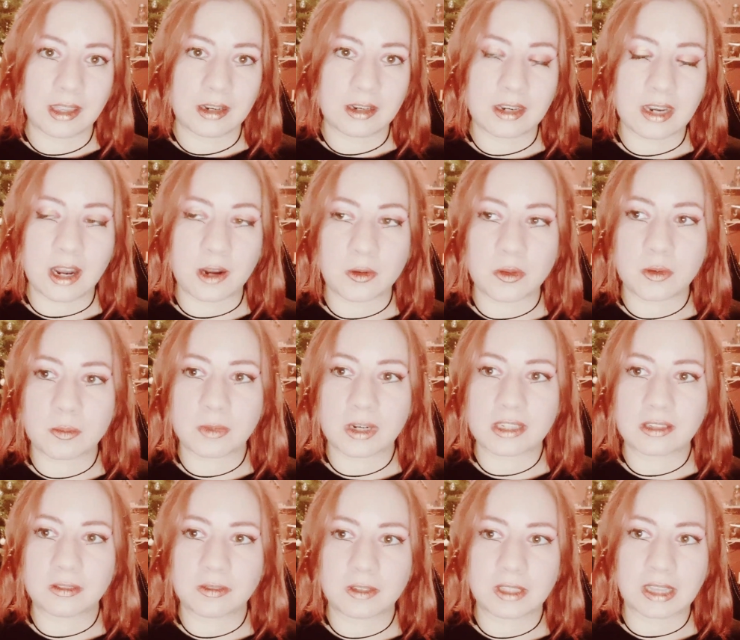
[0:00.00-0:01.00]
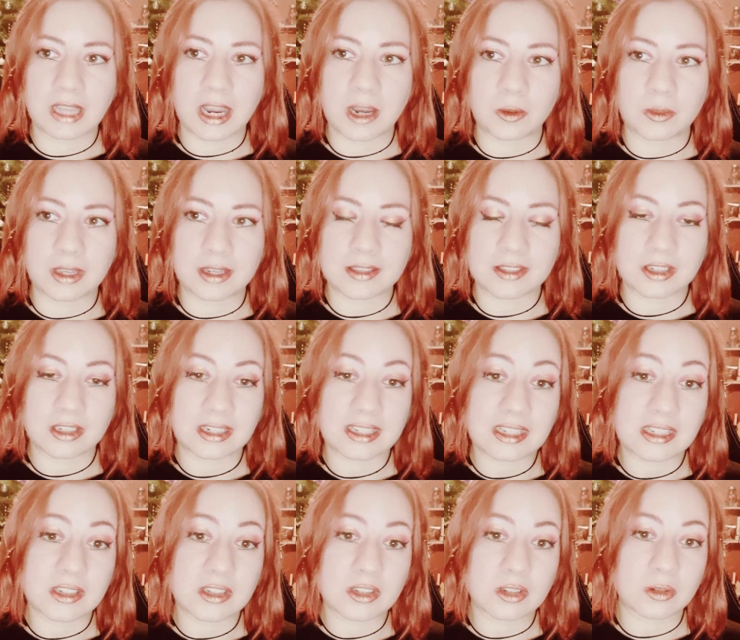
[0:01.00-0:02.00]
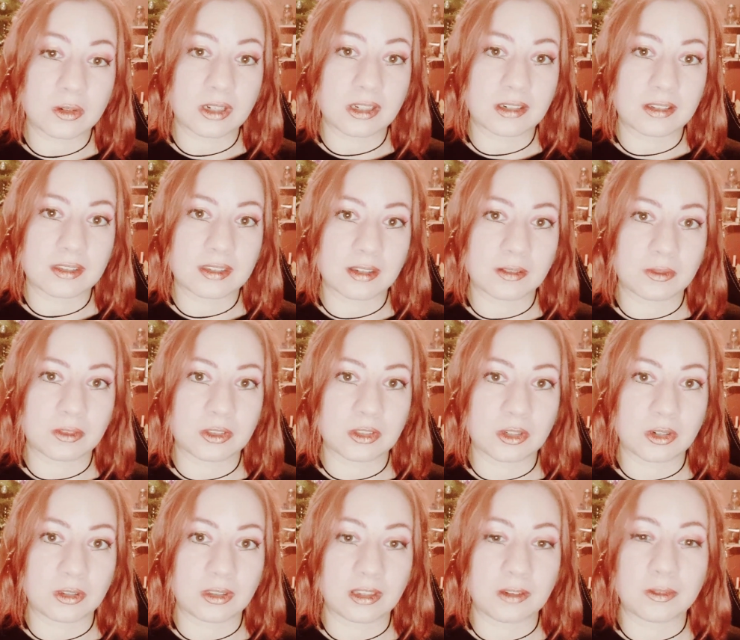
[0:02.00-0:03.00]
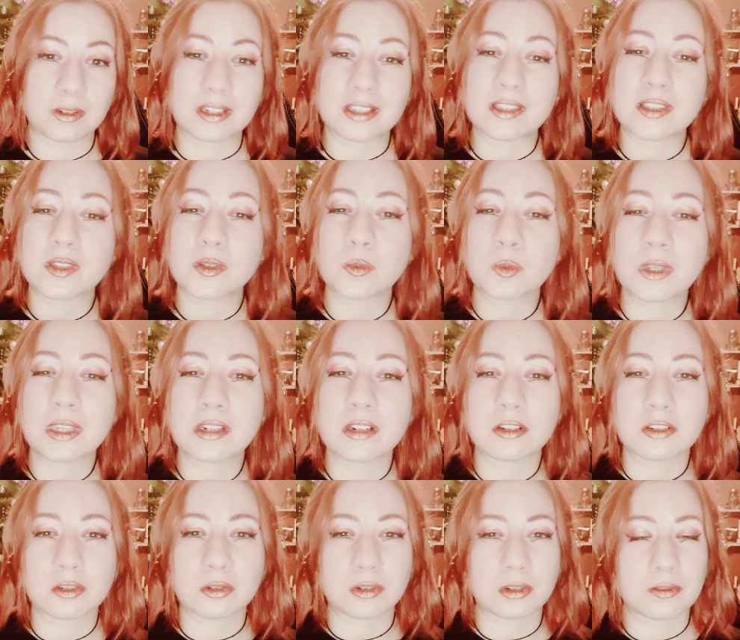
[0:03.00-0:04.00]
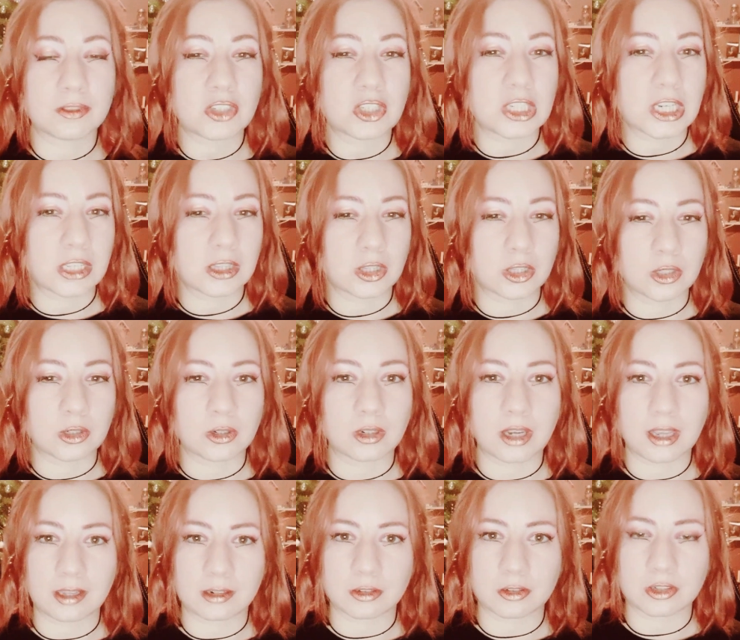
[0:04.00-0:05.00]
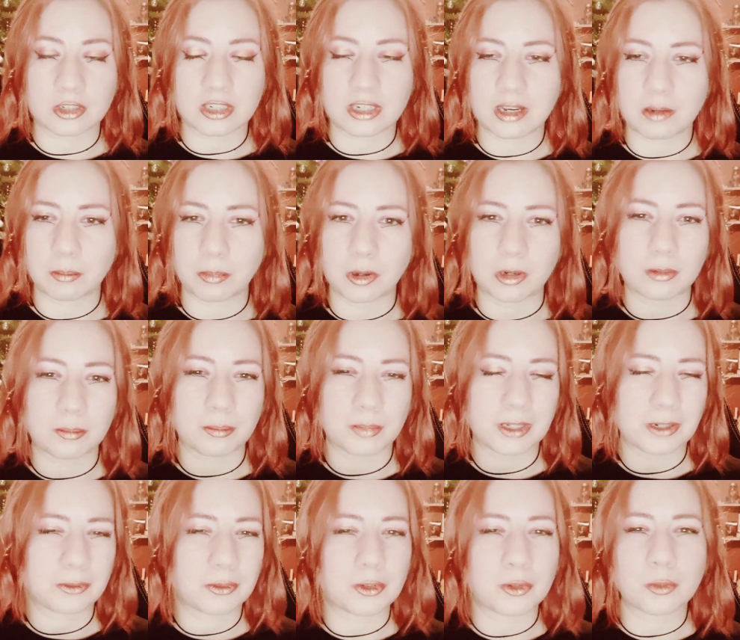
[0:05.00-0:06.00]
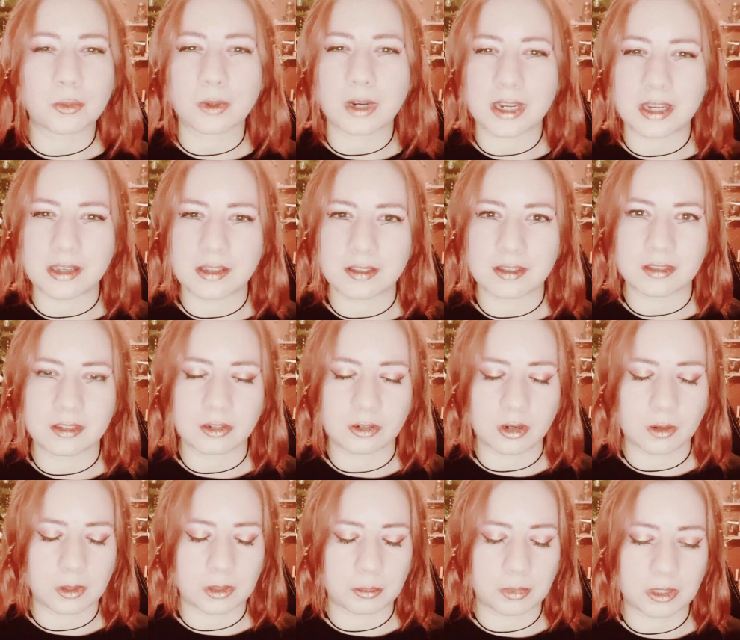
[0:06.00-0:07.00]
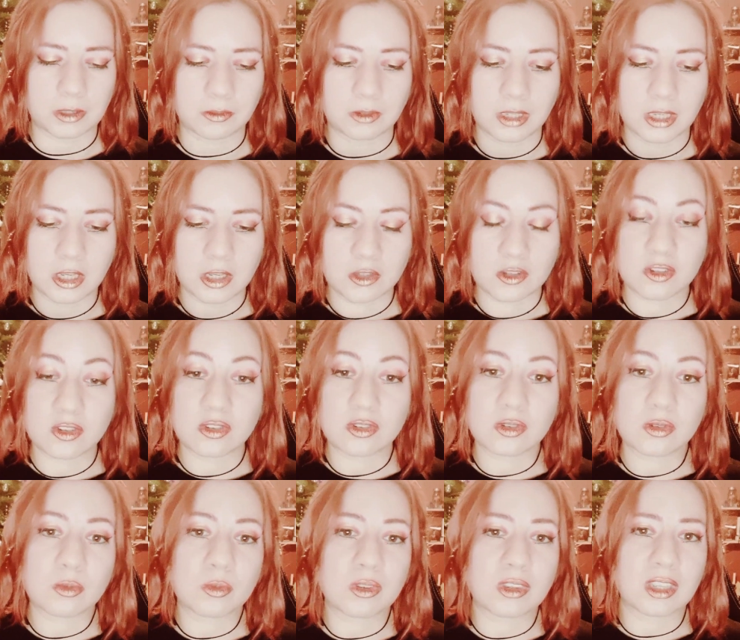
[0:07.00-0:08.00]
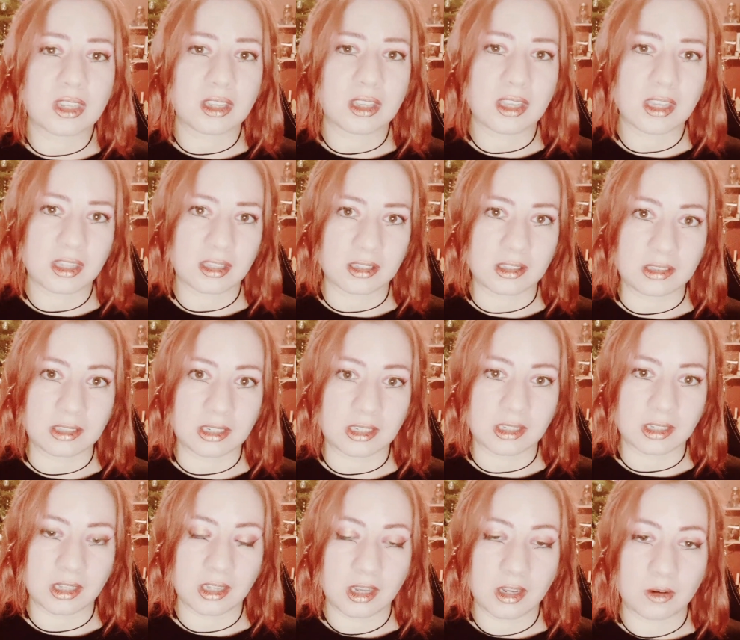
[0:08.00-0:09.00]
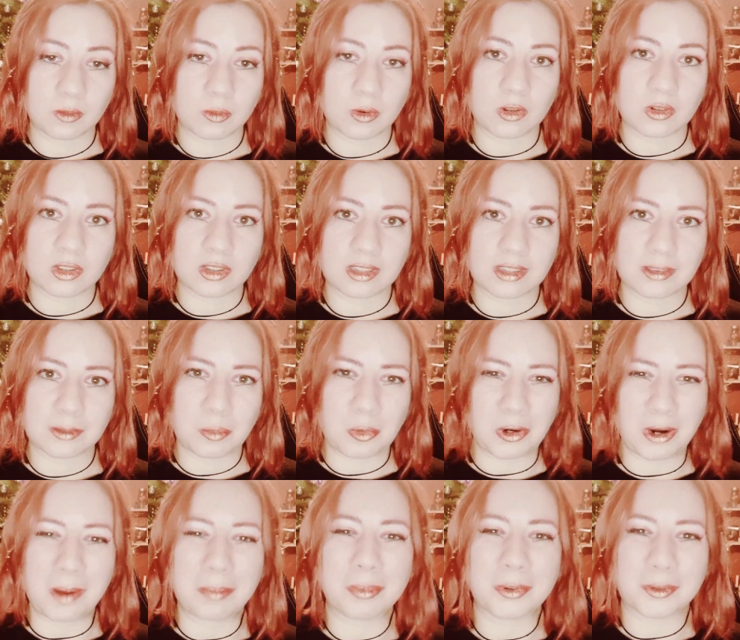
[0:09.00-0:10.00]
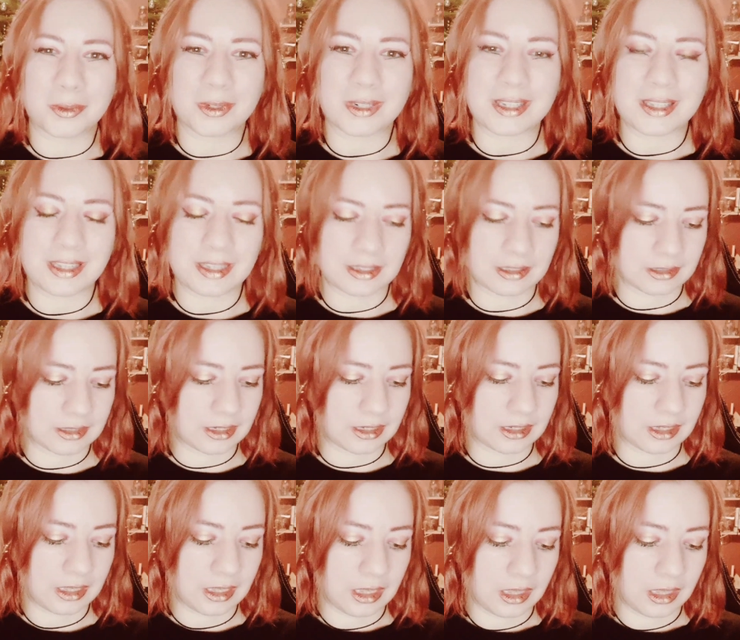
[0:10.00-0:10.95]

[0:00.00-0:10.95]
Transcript: Now you might feel how that's going to integrate itself into your life in a sweeter, sort of gentler energy, a bit of grace, you know, a bit of soothing healing rather than the more uprooting healing.